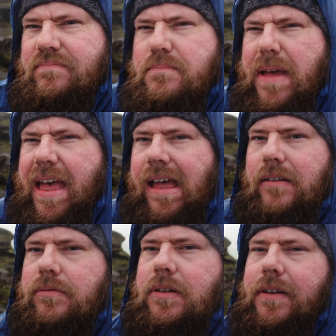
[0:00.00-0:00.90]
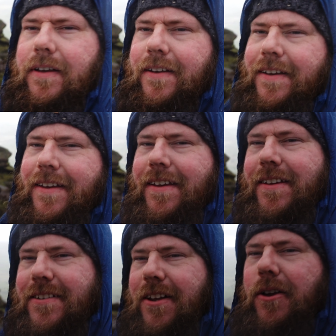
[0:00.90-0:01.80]
meh.
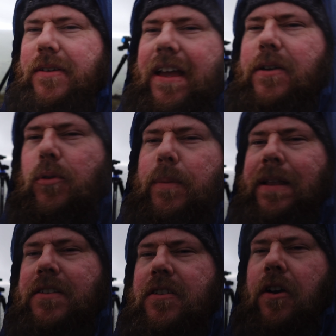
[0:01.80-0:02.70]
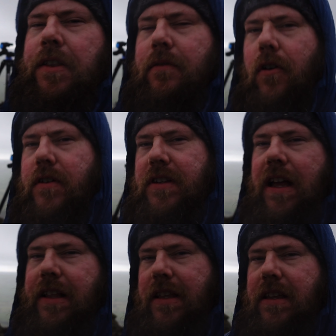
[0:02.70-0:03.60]
So yeah, all about the sky and the rocks
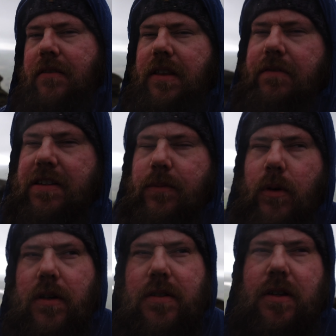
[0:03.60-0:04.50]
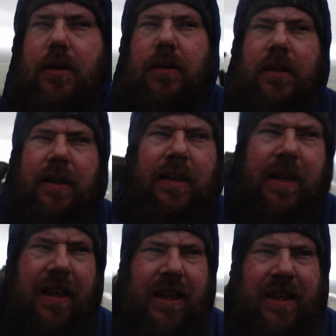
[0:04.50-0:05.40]
and the reservoir. So
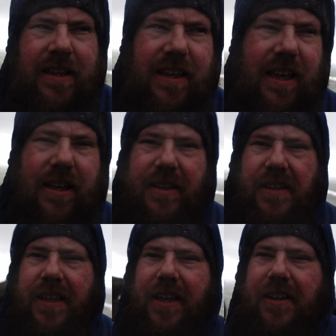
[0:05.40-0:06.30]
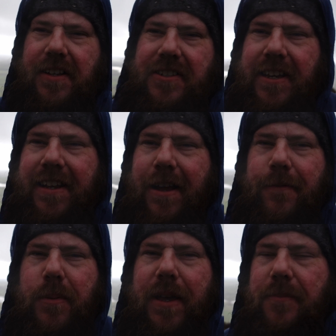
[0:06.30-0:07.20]
yeah, gonna stick it out
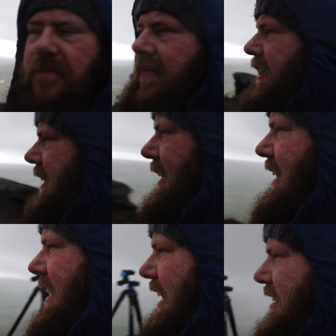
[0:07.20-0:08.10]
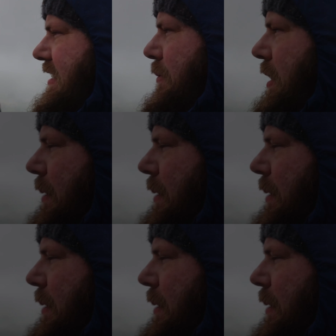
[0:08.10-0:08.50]
for a bit and see what